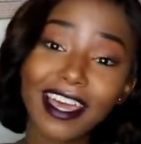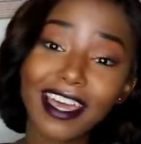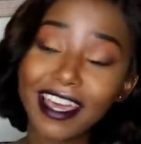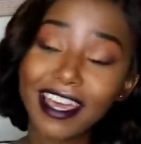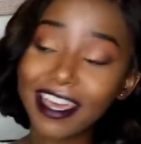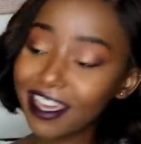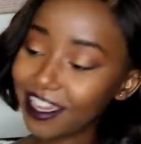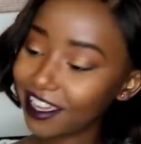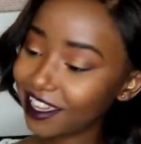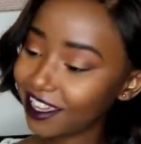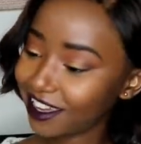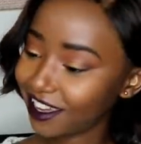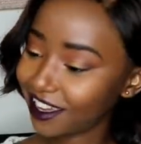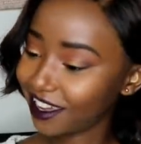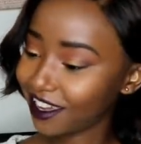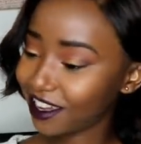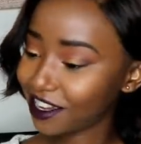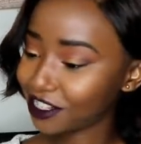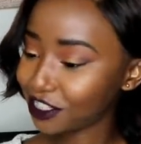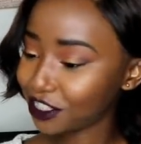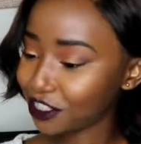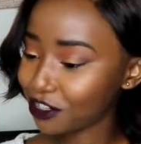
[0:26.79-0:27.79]
Hey,
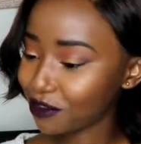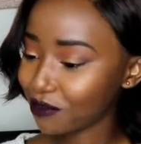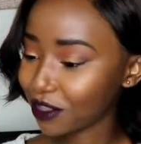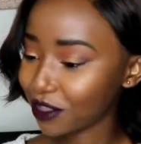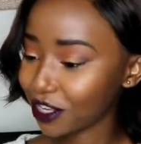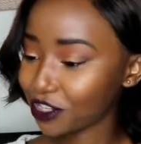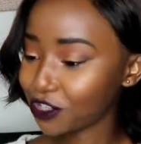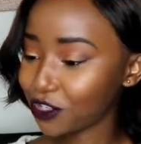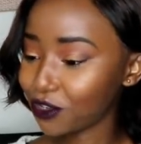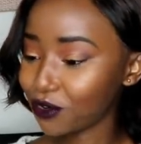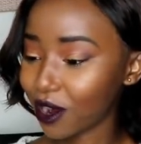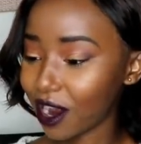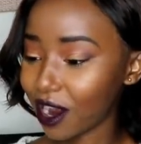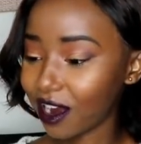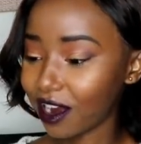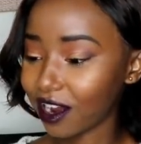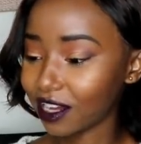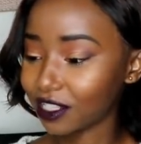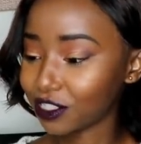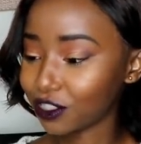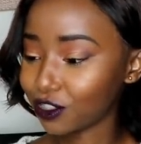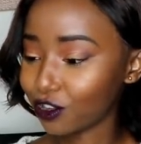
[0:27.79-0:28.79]
I assume that you
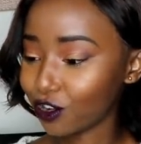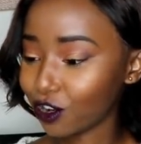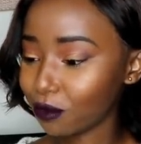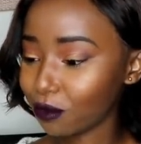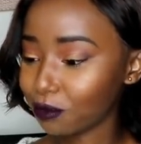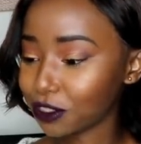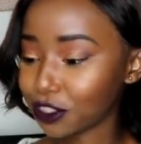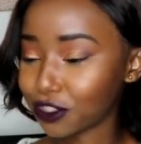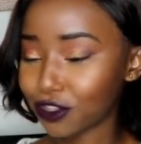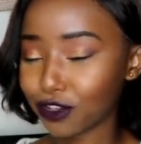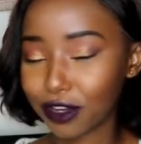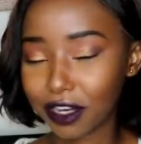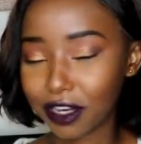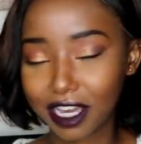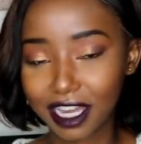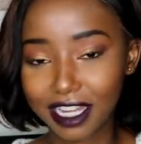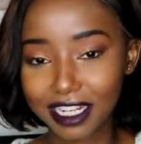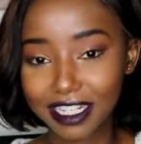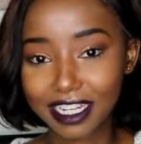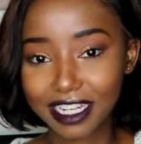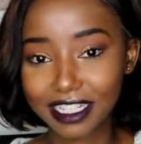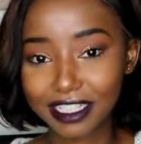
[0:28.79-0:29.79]
are a snob stroke
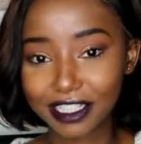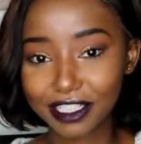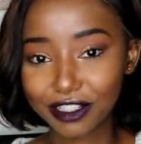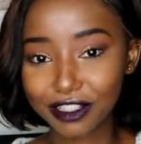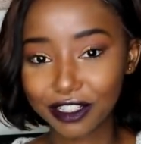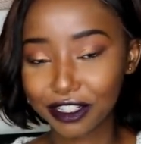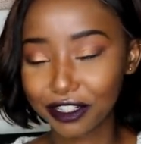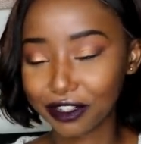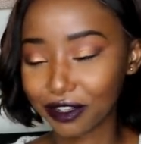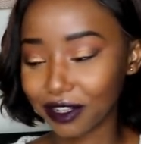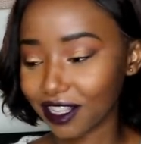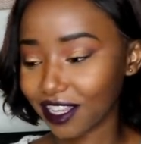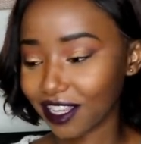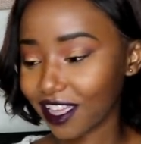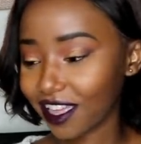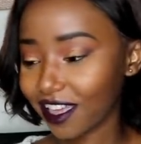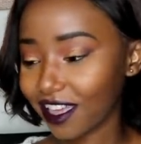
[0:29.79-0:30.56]
antisocial.